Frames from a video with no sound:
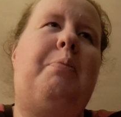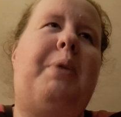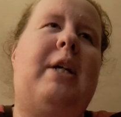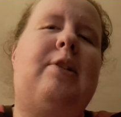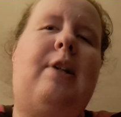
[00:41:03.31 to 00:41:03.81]

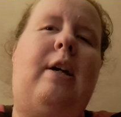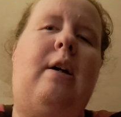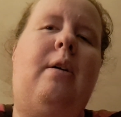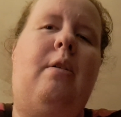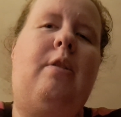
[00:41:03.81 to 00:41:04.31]
plays
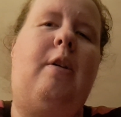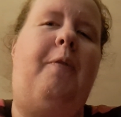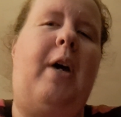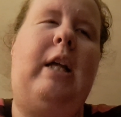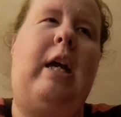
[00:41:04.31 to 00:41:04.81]
the the
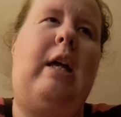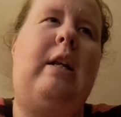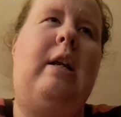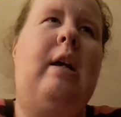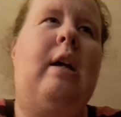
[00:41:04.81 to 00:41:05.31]

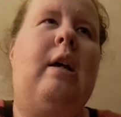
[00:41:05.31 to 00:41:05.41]
villain.